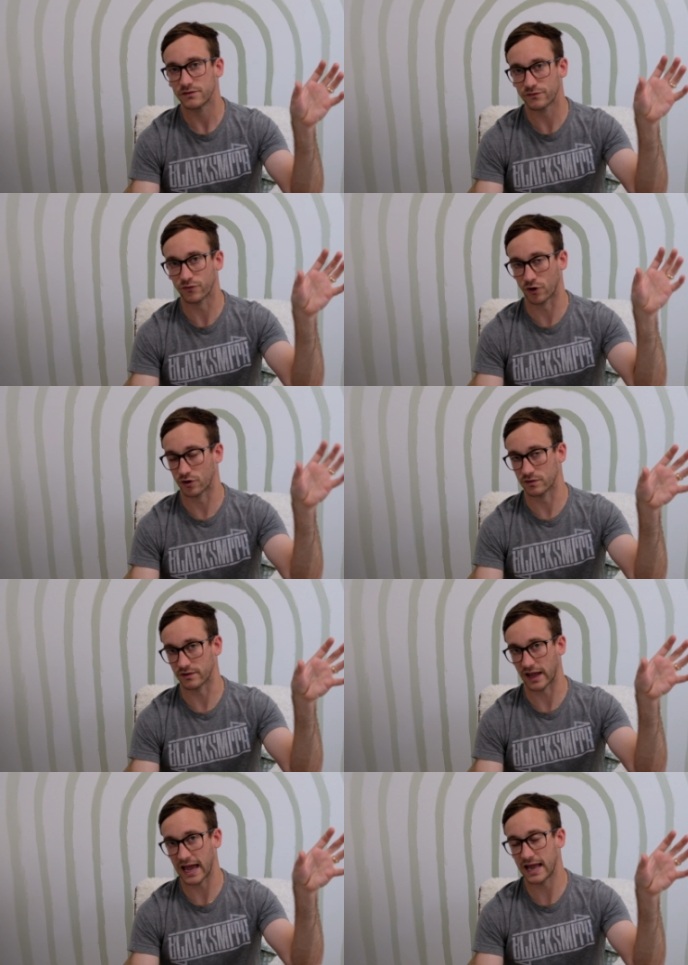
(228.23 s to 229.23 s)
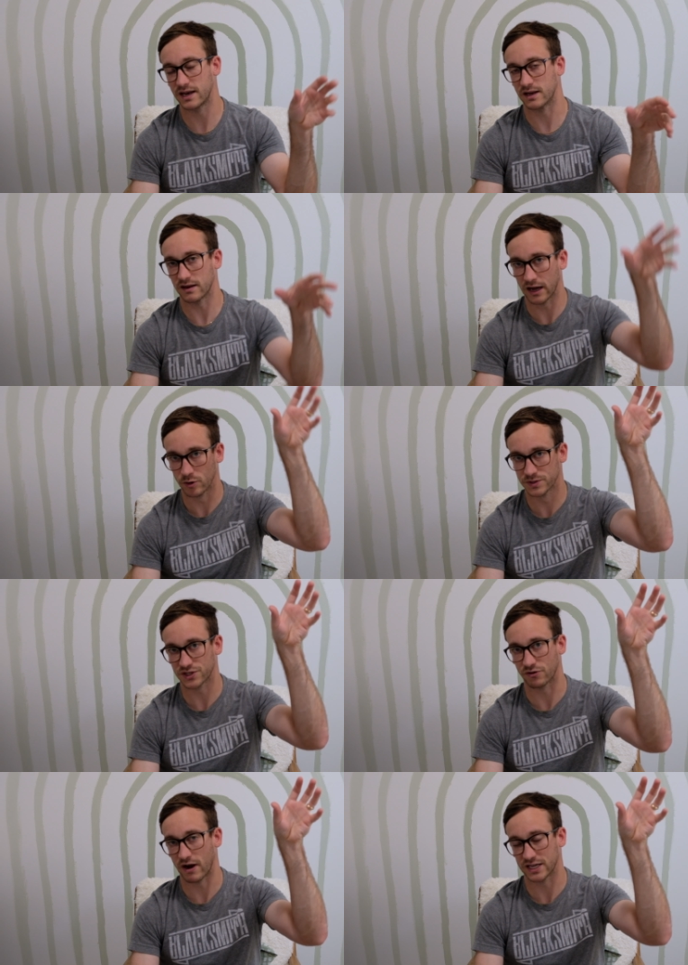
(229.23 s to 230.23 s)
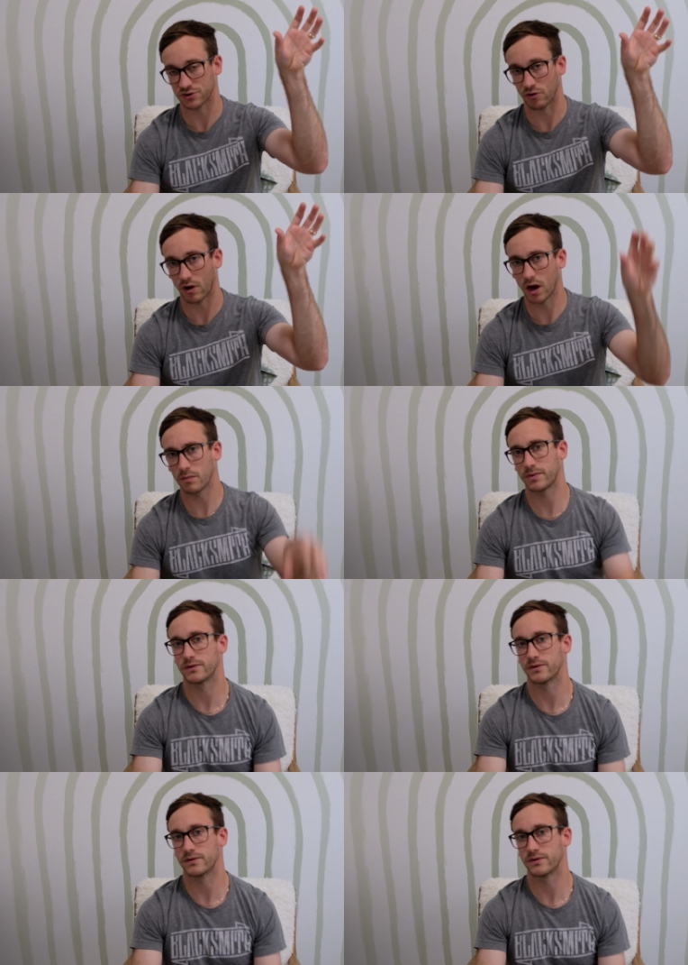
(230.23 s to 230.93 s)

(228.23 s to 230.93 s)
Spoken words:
For N, it helps the grass grow up.